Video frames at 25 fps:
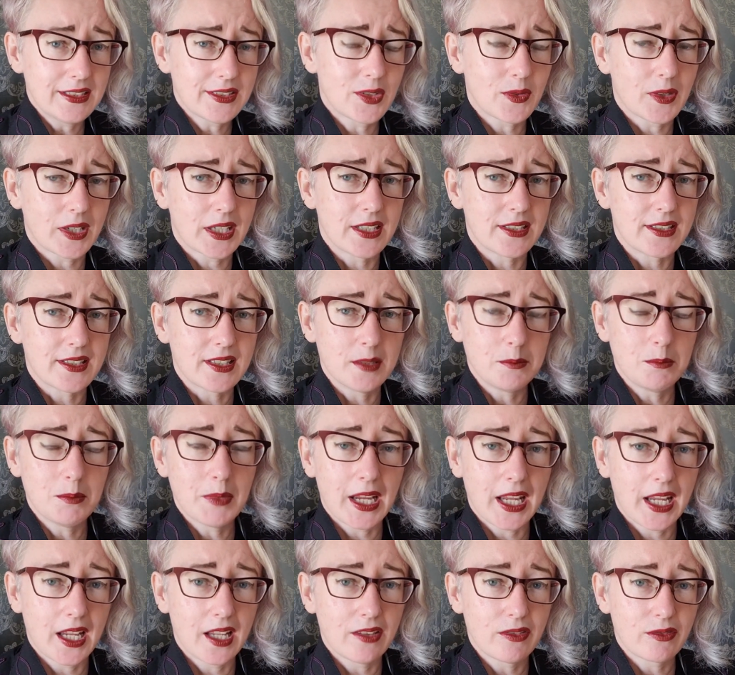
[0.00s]
so I can slip
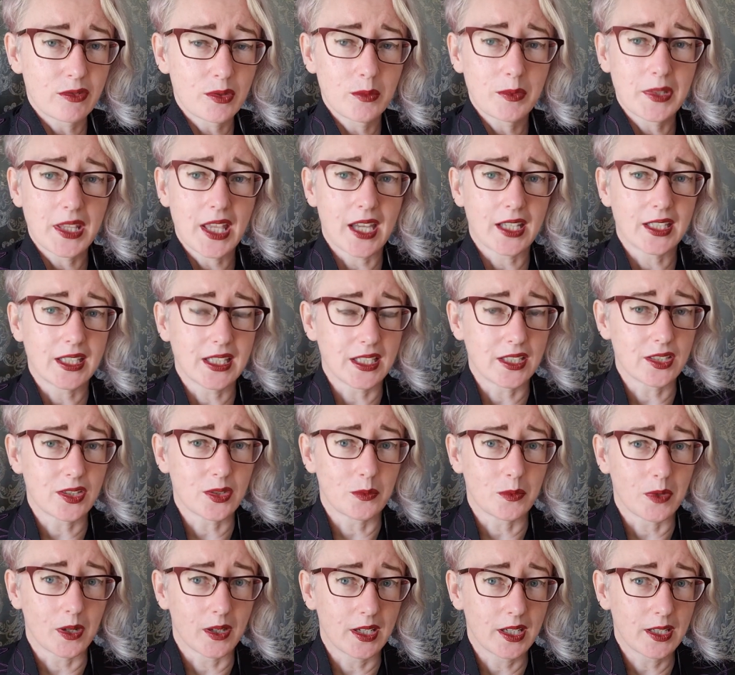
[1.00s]
my hand through without needing
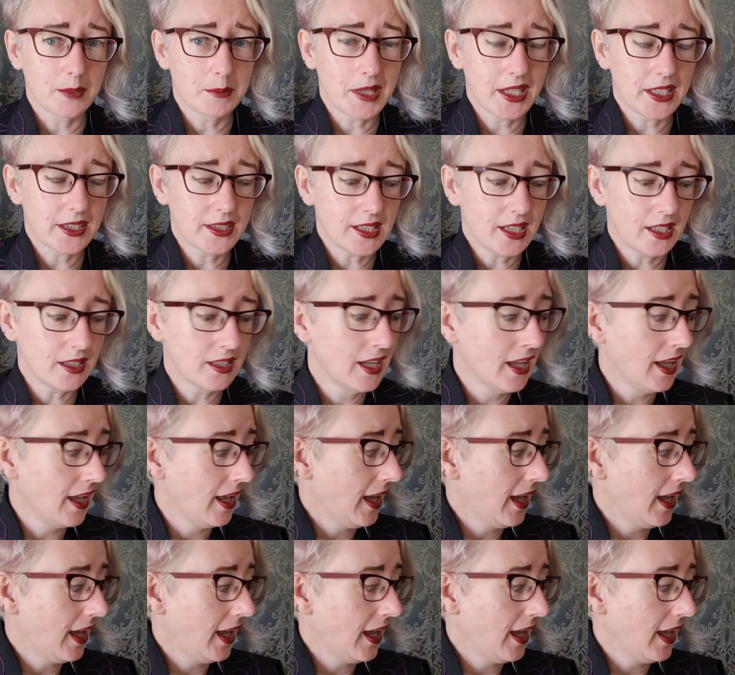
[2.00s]
to worry about that?